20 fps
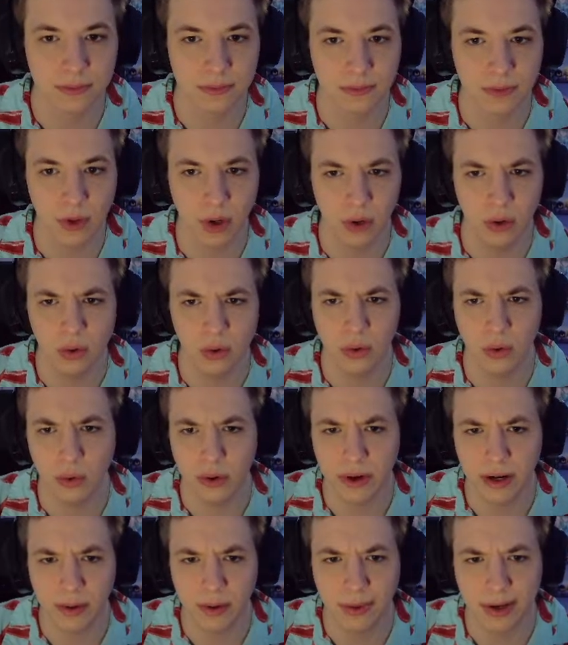Oh,
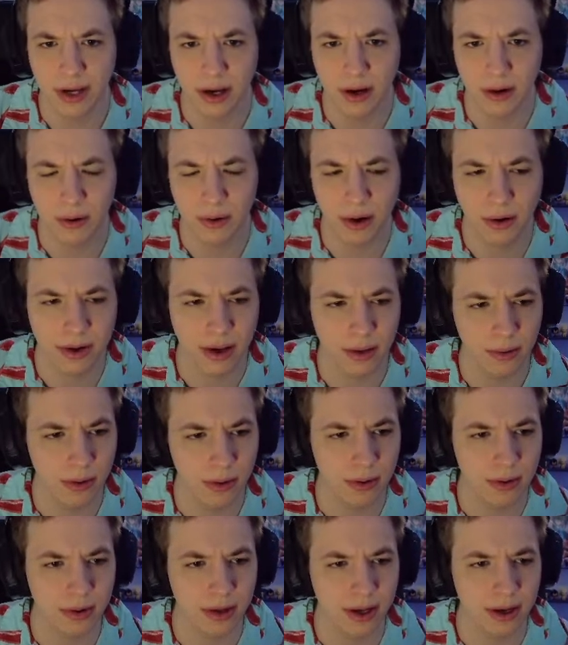here we go. Okay,
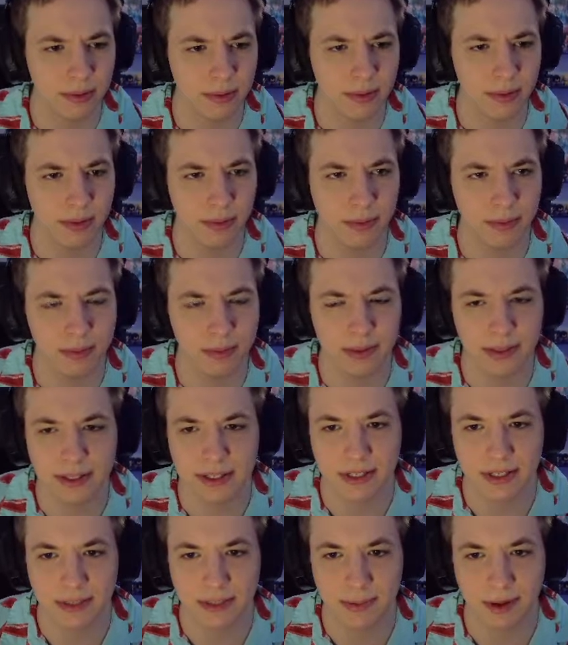whoa, okay, whoa.
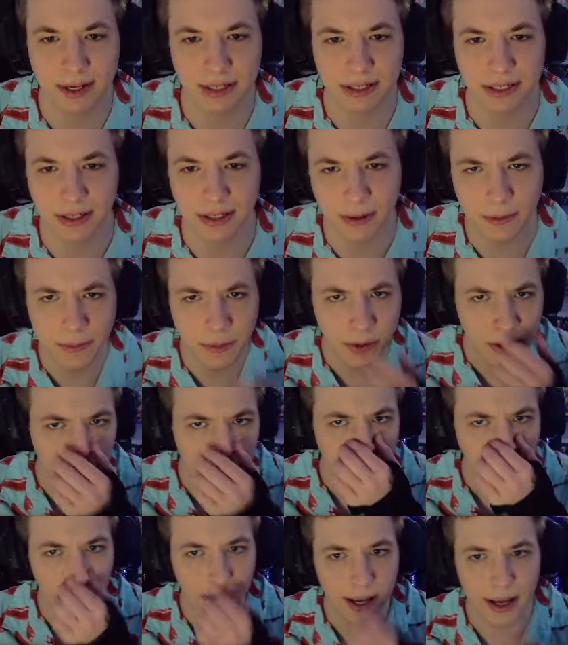Let's let's pause here.
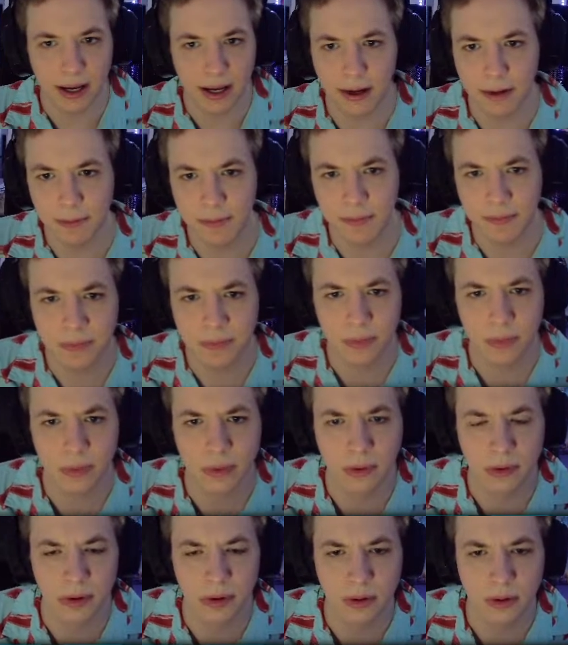Um,
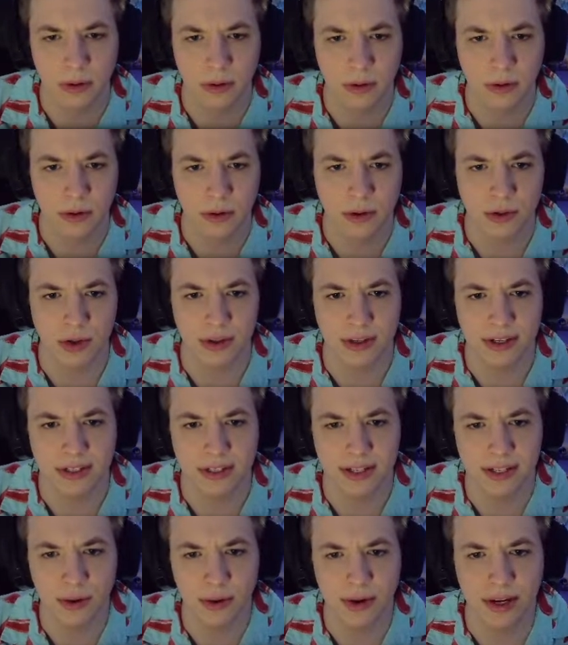so this
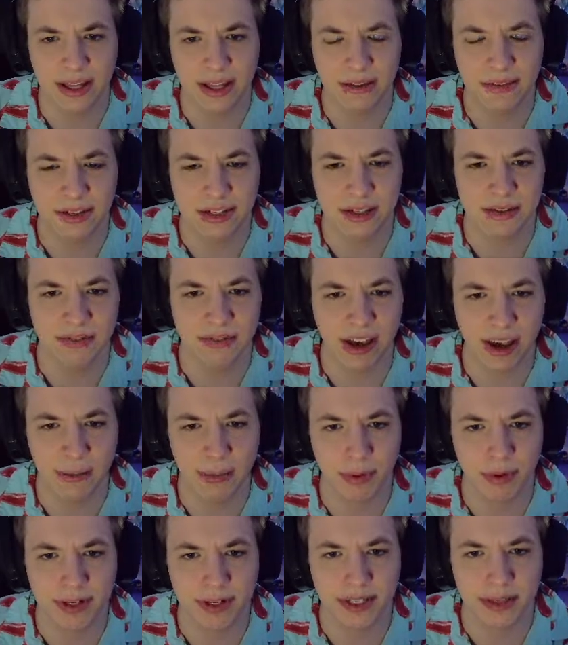is going to give us
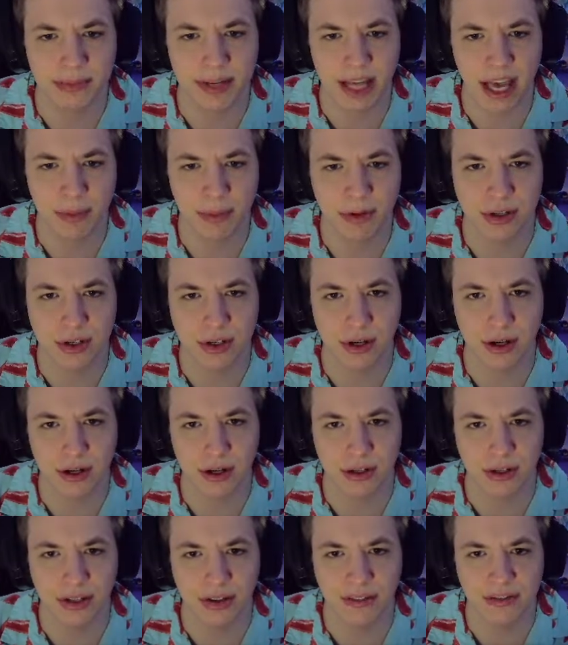Vampirism damage to
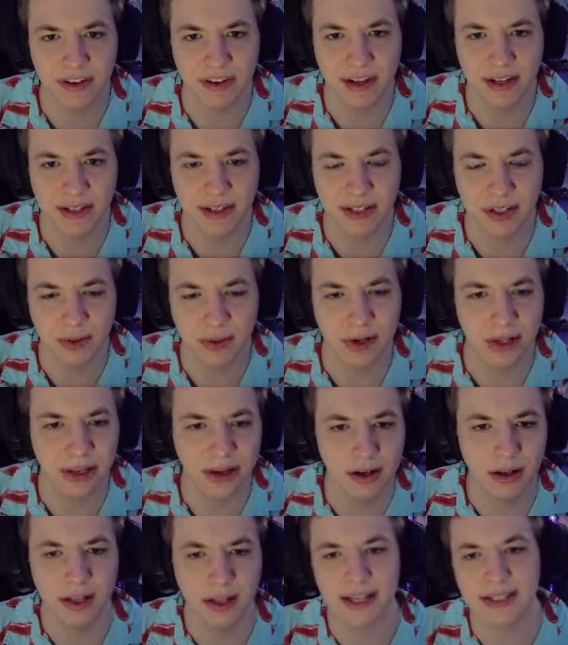all defense, doing a
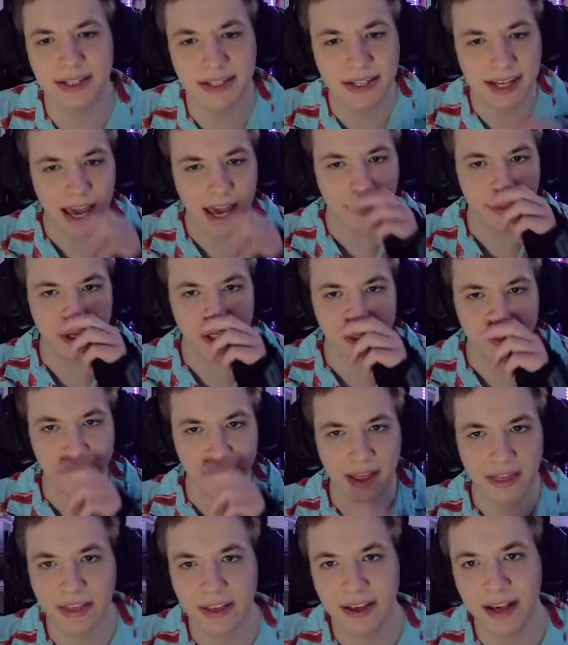little less damage, but
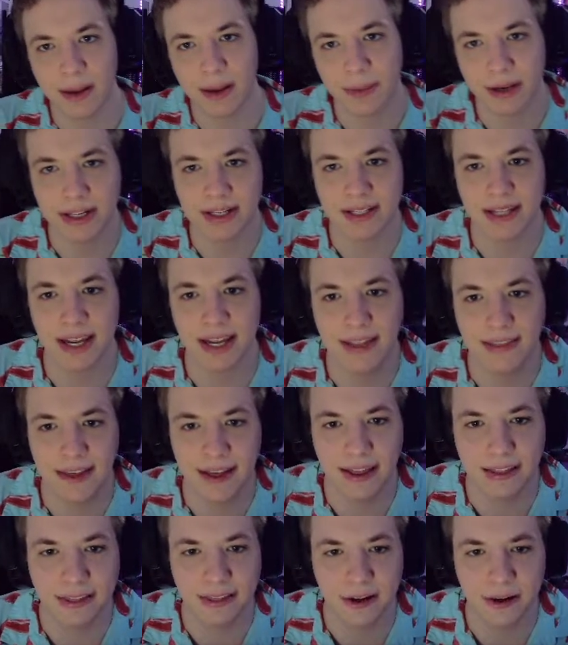I think I'm going to take
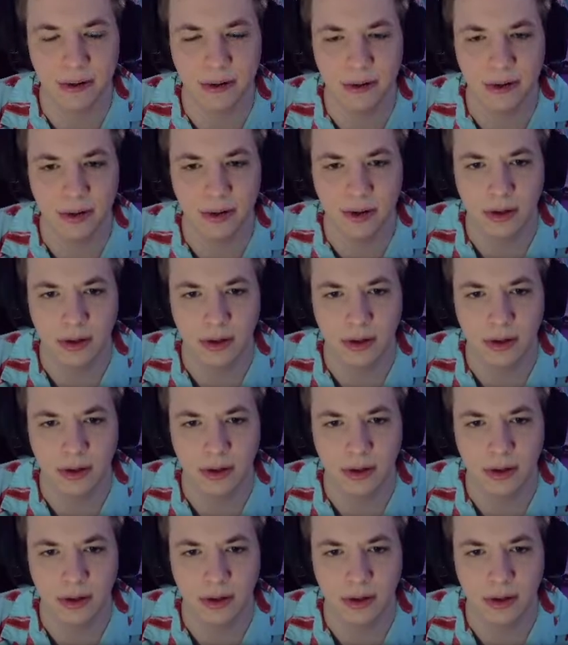that, though.